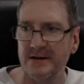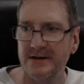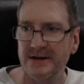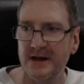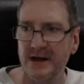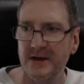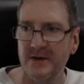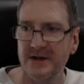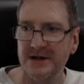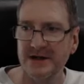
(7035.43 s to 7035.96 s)

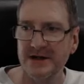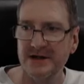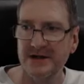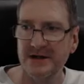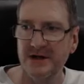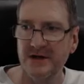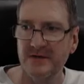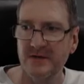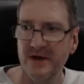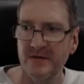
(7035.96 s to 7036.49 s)
looks like we
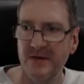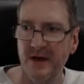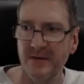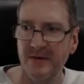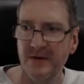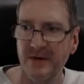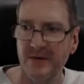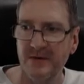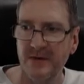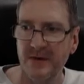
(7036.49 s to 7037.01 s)
did U V
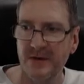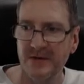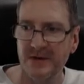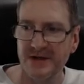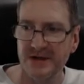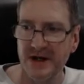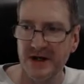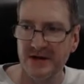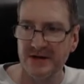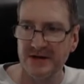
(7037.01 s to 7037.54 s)
map them. I'm
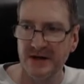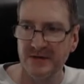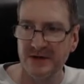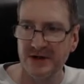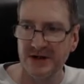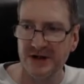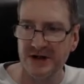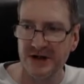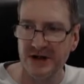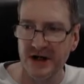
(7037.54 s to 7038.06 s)
just going to
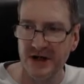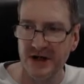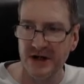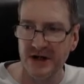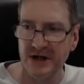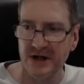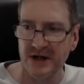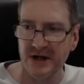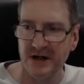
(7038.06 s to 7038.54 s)
double check.